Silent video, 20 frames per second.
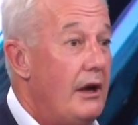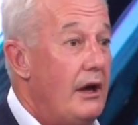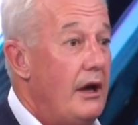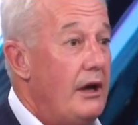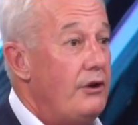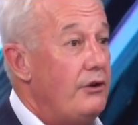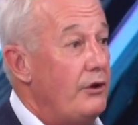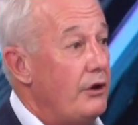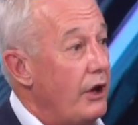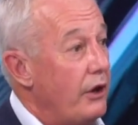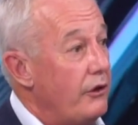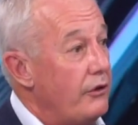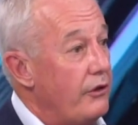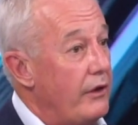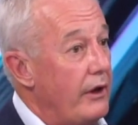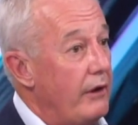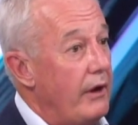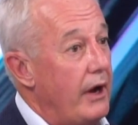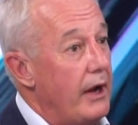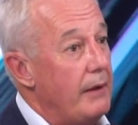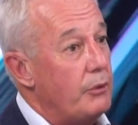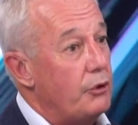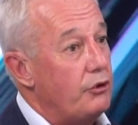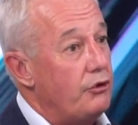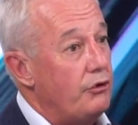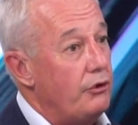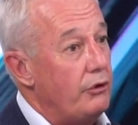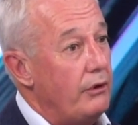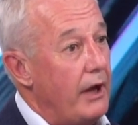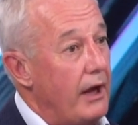they're able
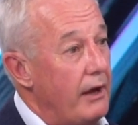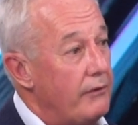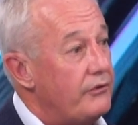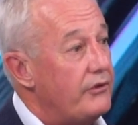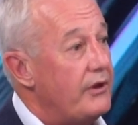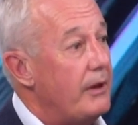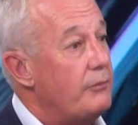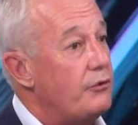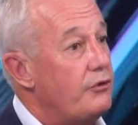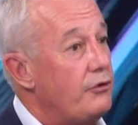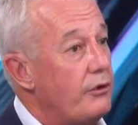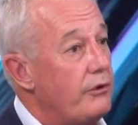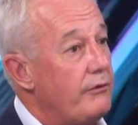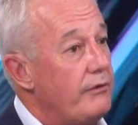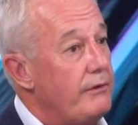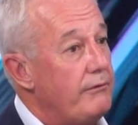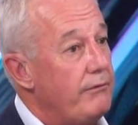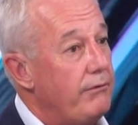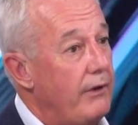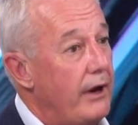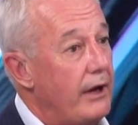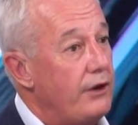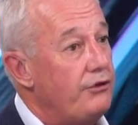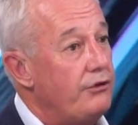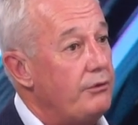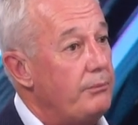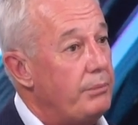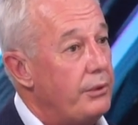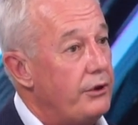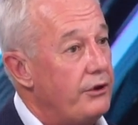to have some sort of
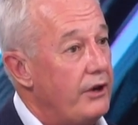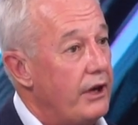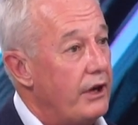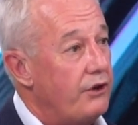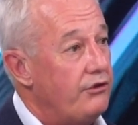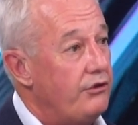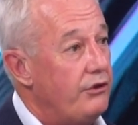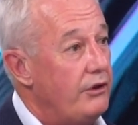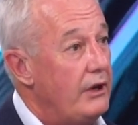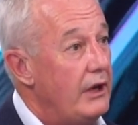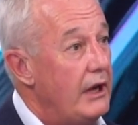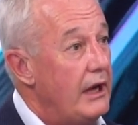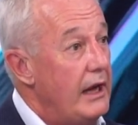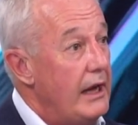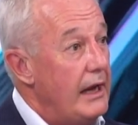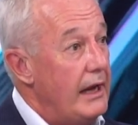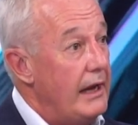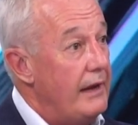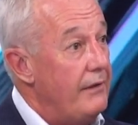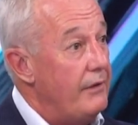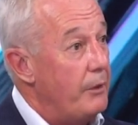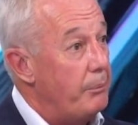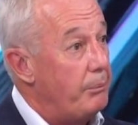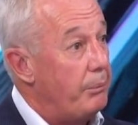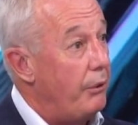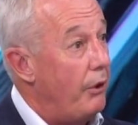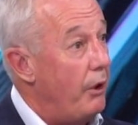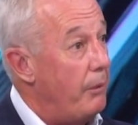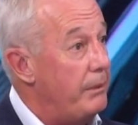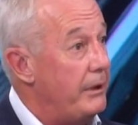inflation protection. In the
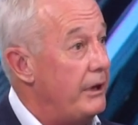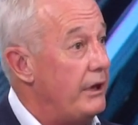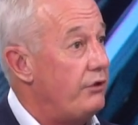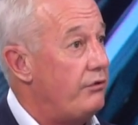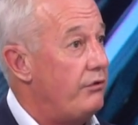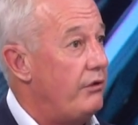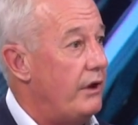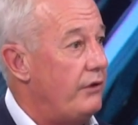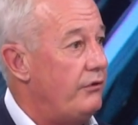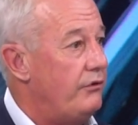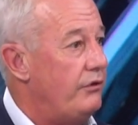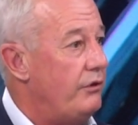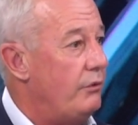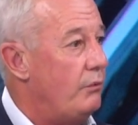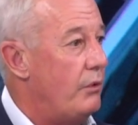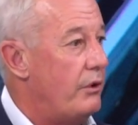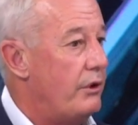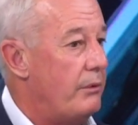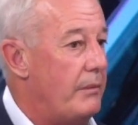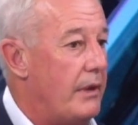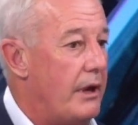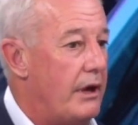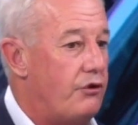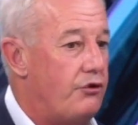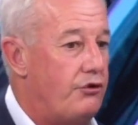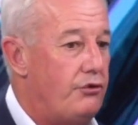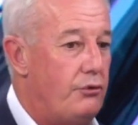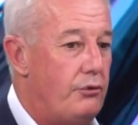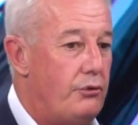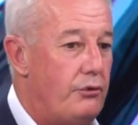property trusts, you want to make
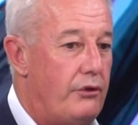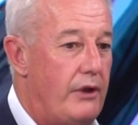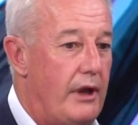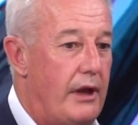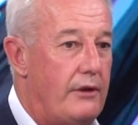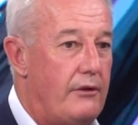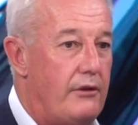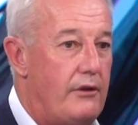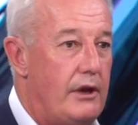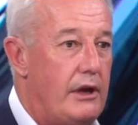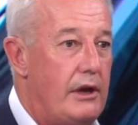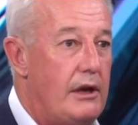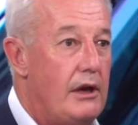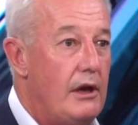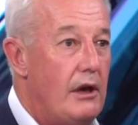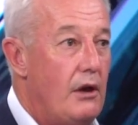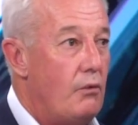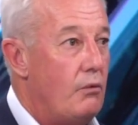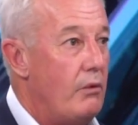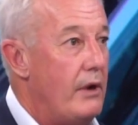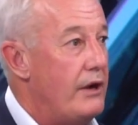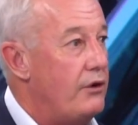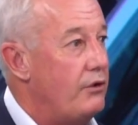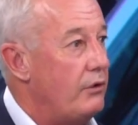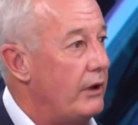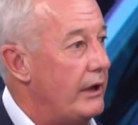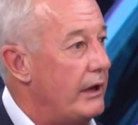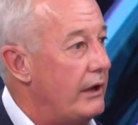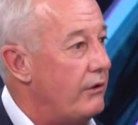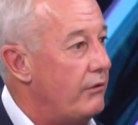sure that the
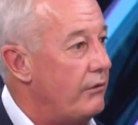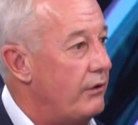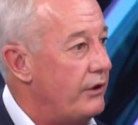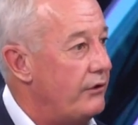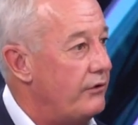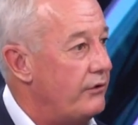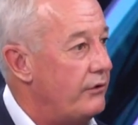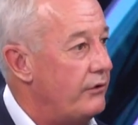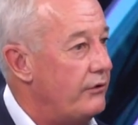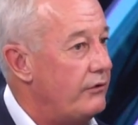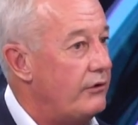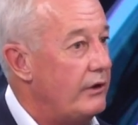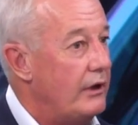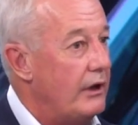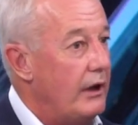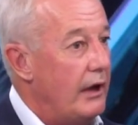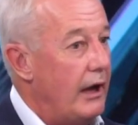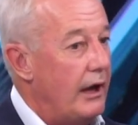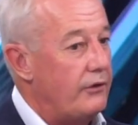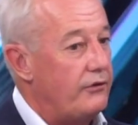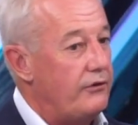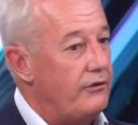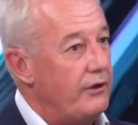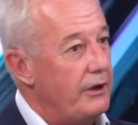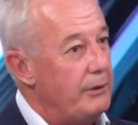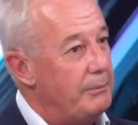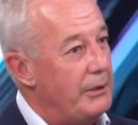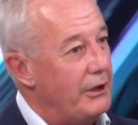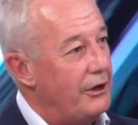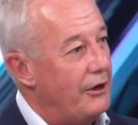rental increases are
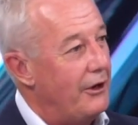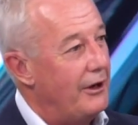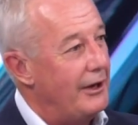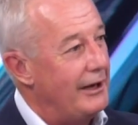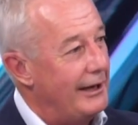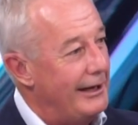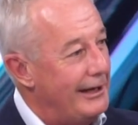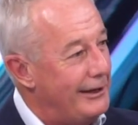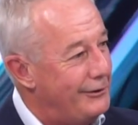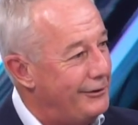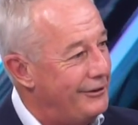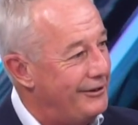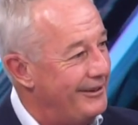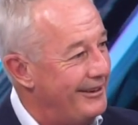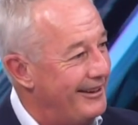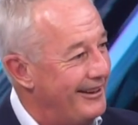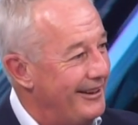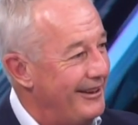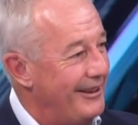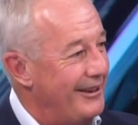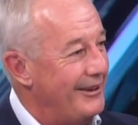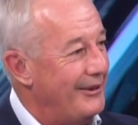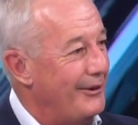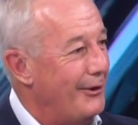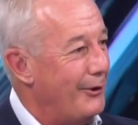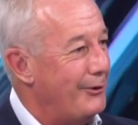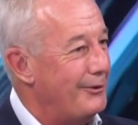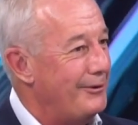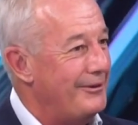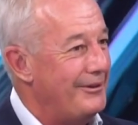CPI linked, not